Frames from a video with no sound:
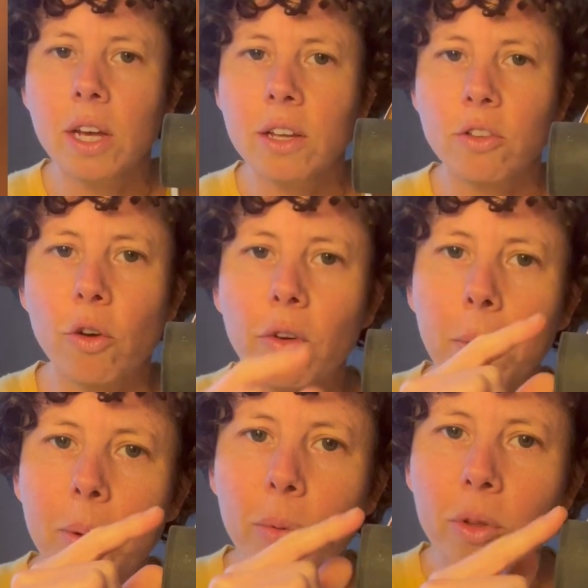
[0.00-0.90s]
So if I'm
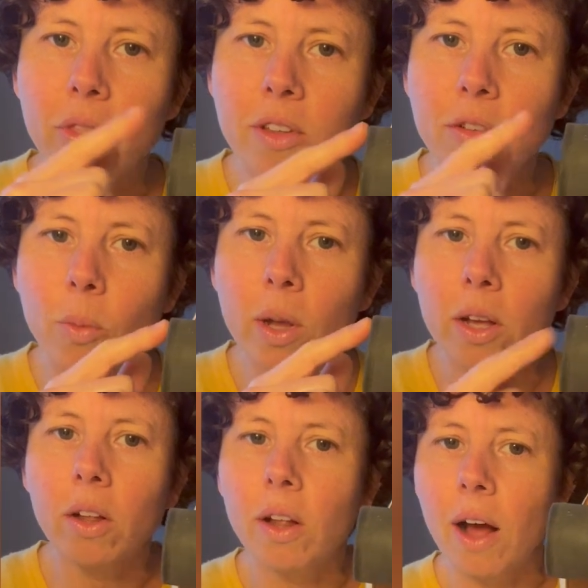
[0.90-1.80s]
going to put this
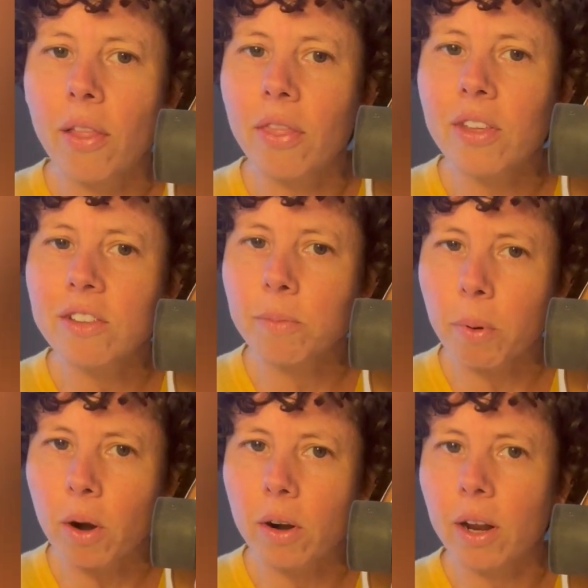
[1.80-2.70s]
wheel on this
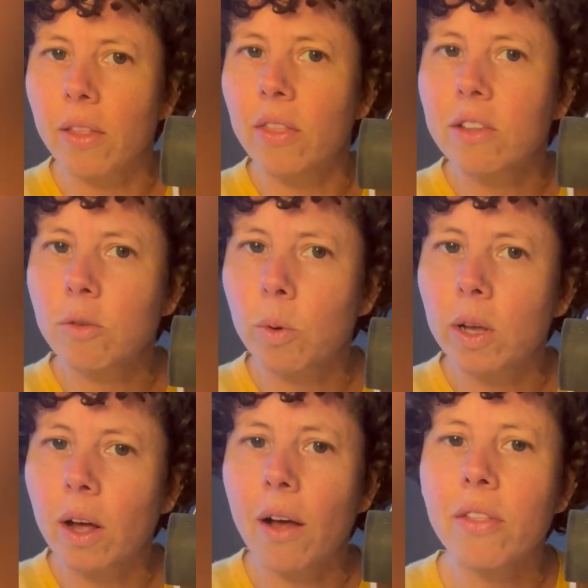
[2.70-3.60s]
part and this
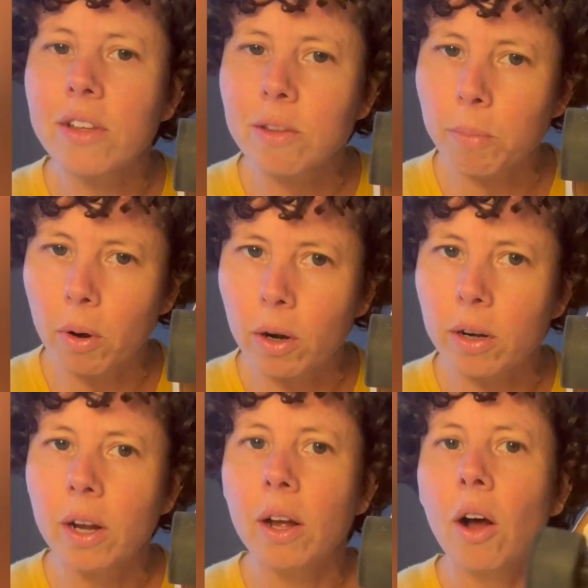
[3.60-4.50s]
wheel on this
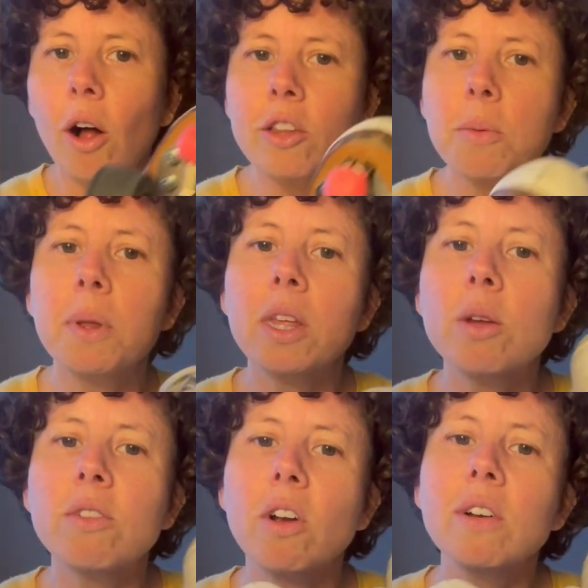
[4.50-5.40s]
part, ultimately
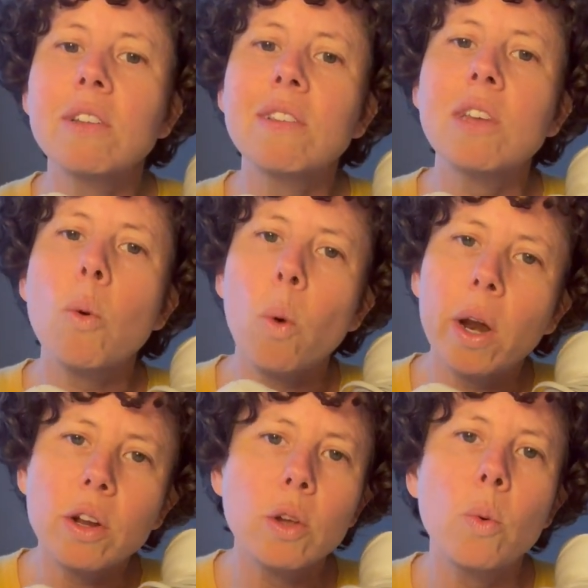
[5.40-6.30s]
you start to see
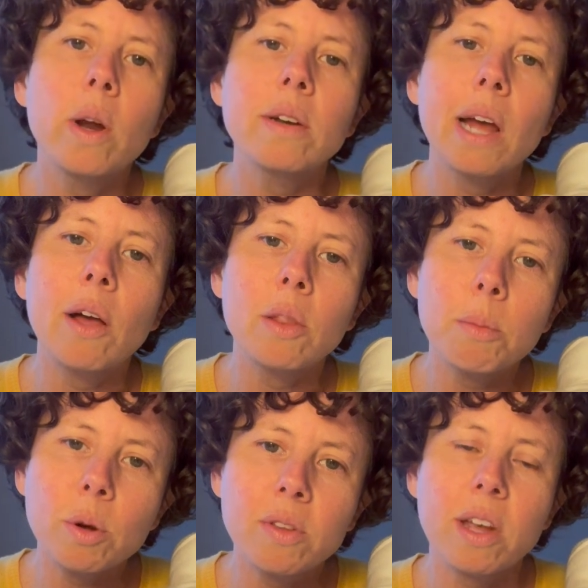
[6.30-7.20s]
where you wear down the
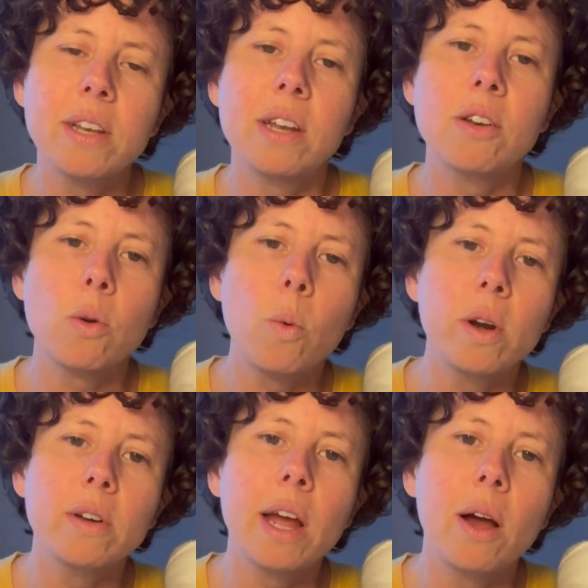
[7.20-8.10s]
most. I tend to
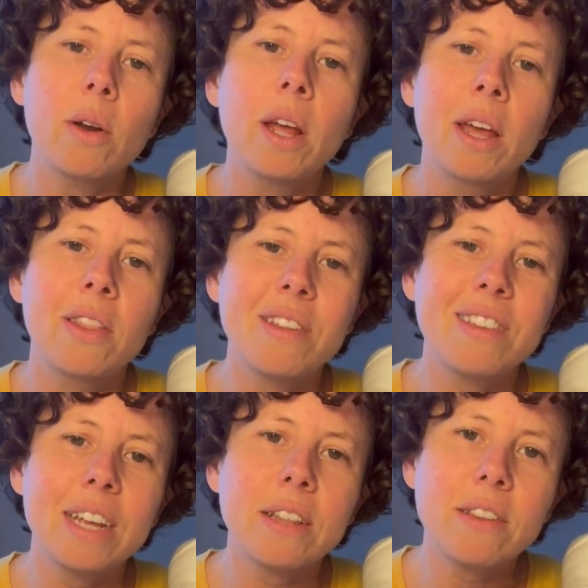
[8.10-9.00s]
wear down this
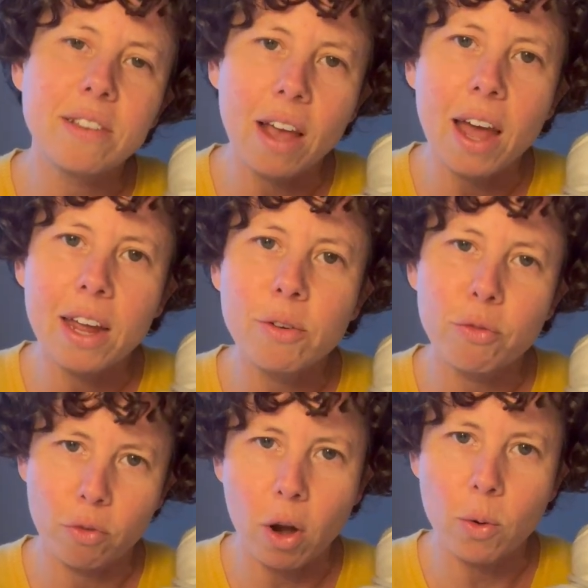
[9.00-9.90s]
inside
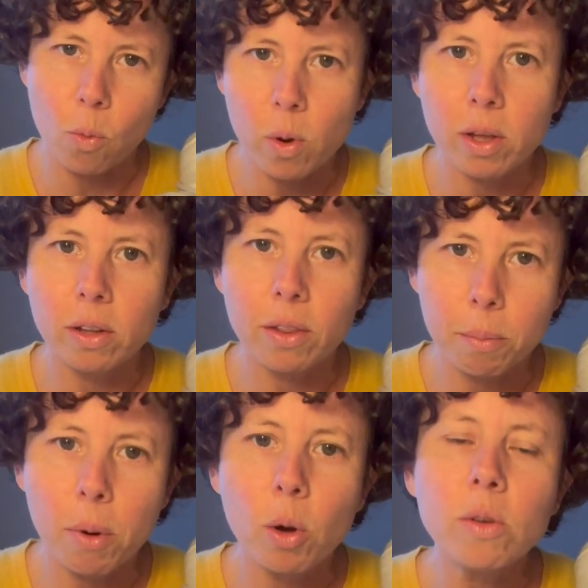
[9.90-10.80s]
front wheel the
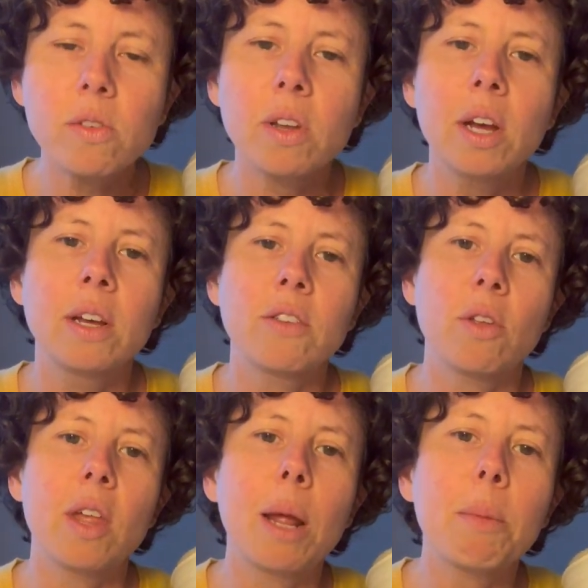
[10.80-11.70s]
most. So
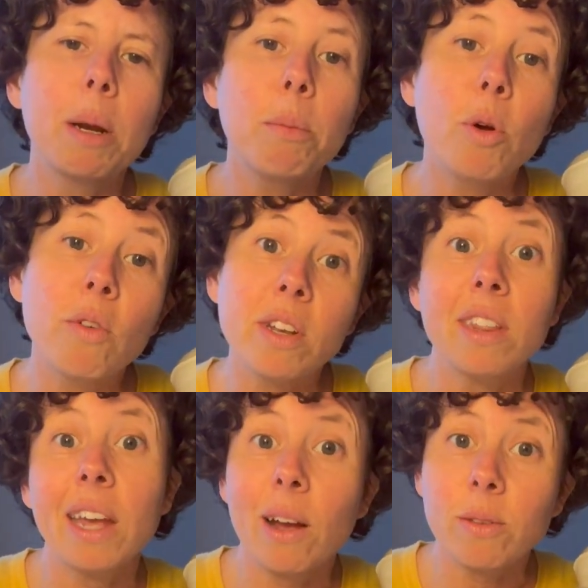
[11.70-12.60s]
then I'm going to move it to
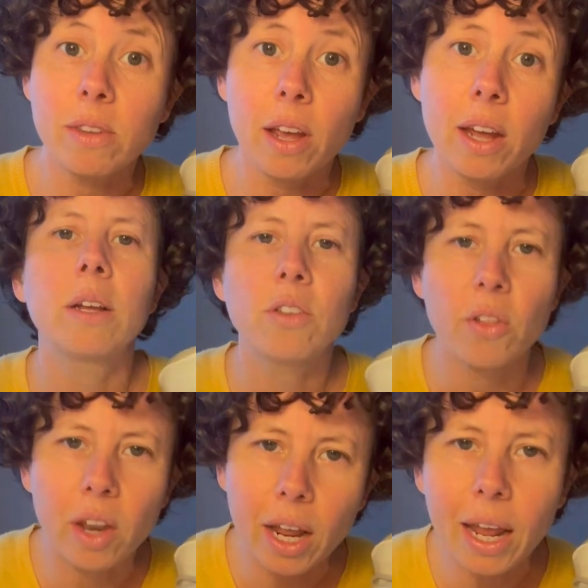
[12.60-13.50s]
the outside so
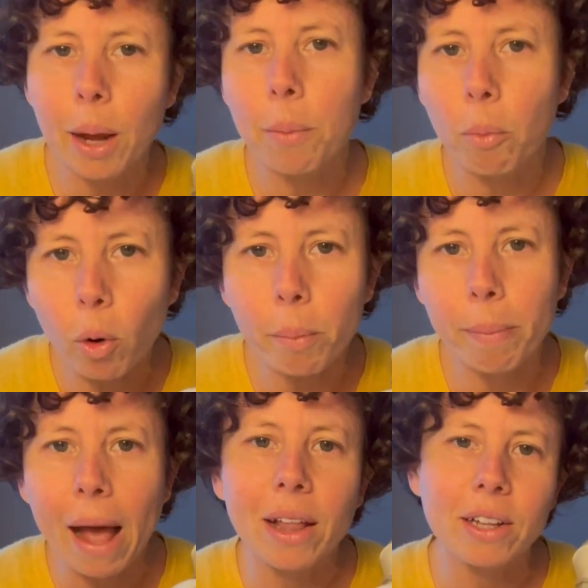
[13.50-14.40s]
that I get more
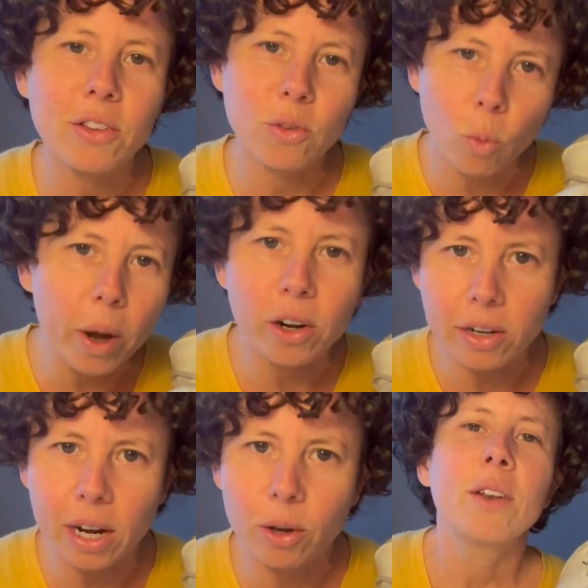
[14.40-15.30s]
balanced wear
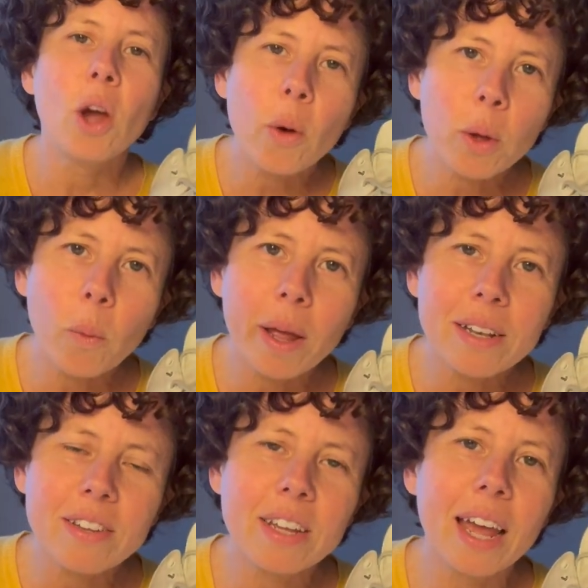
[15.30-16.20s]
down. Knowing when
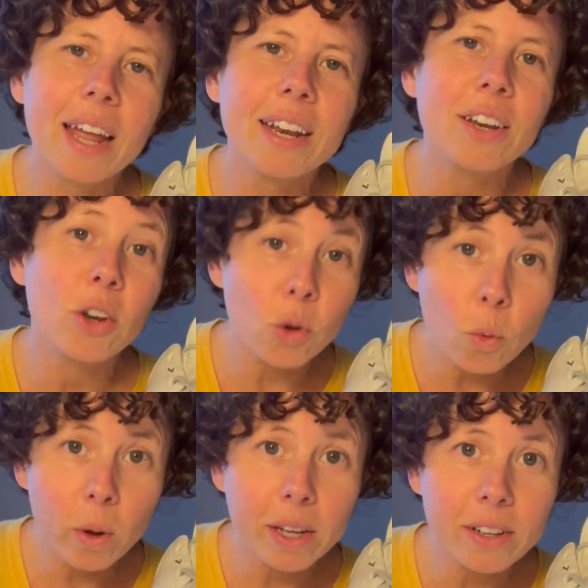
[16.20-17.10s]
to get new
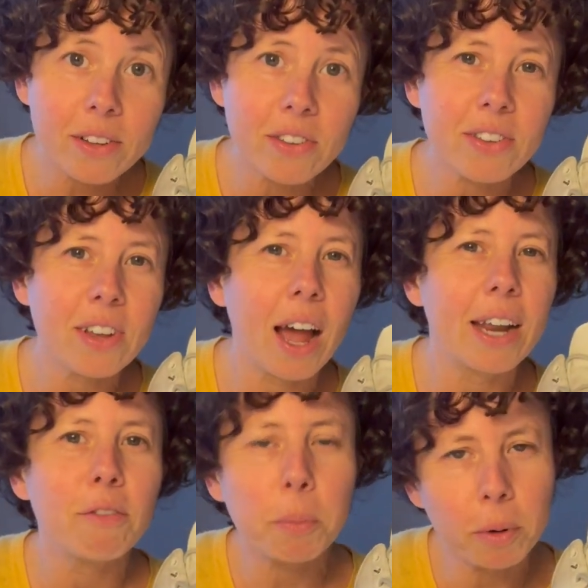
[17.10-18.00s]
wheels is
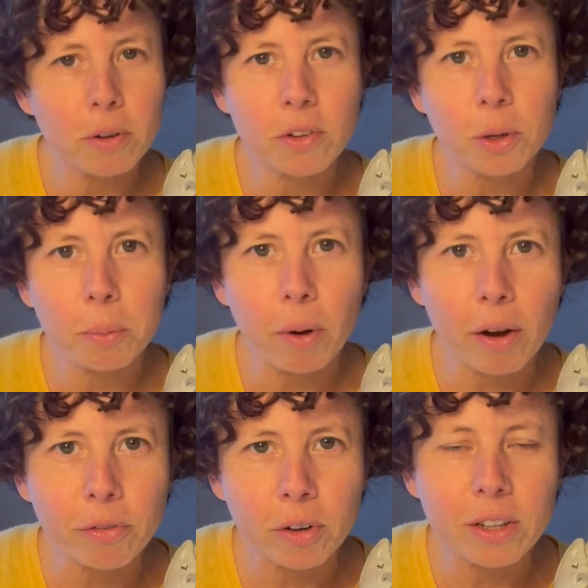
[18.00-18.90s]
kind of a personal
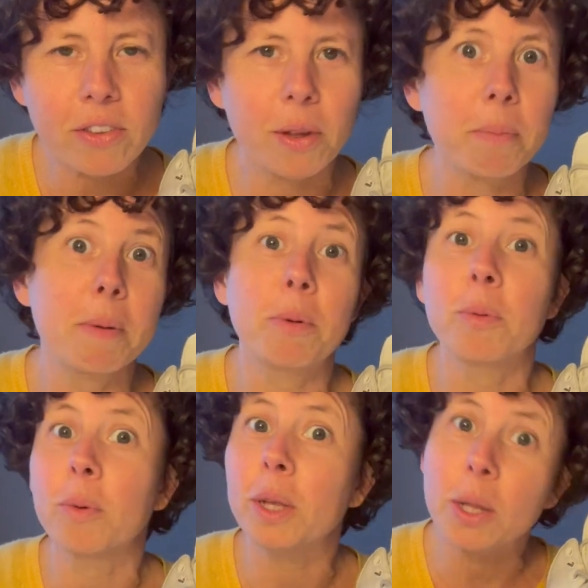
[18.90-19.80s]
preference. Some people
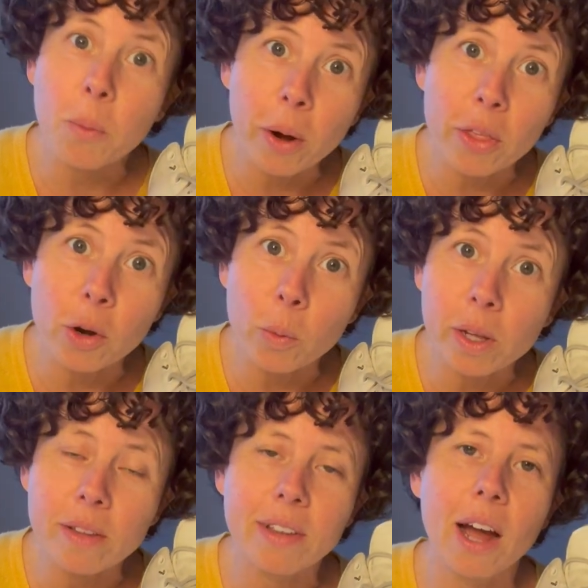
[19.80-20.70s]
really wear their
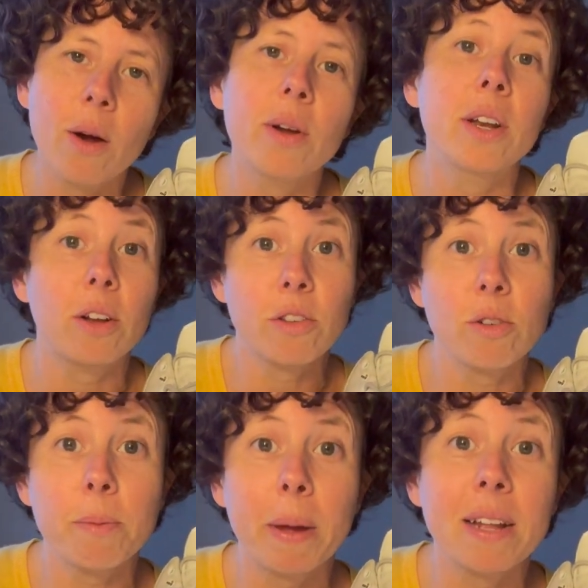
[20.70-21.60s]
wheels out. It also
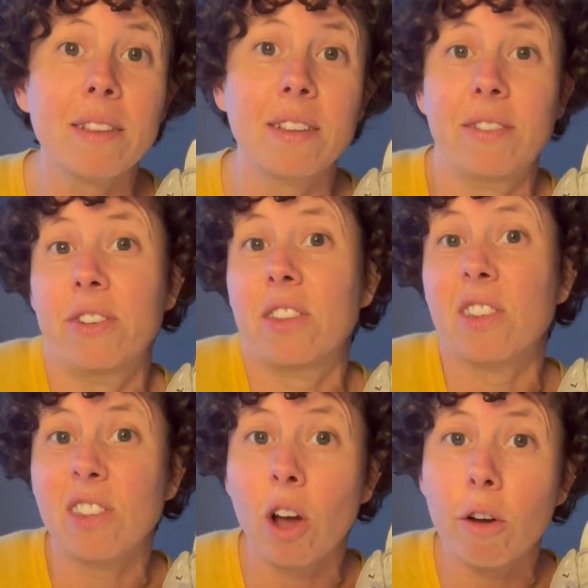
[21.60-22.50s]
depends if it's a
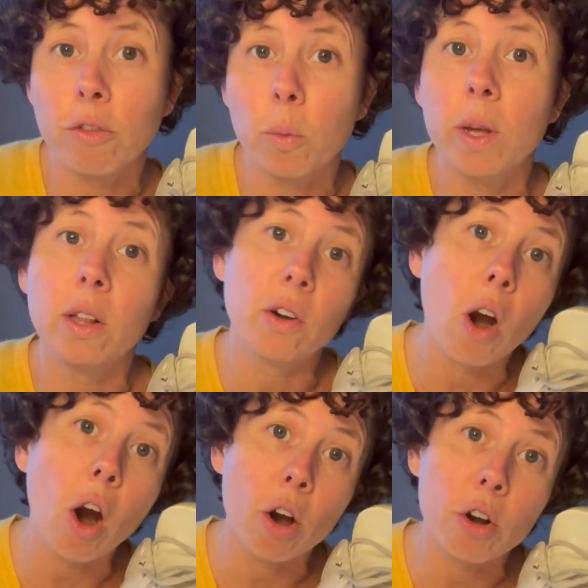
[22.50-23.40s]
soft wheel or a
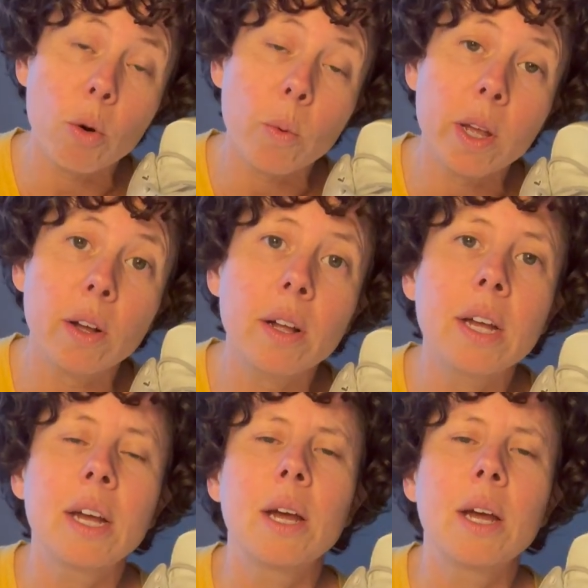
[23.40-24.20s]
harder wheel.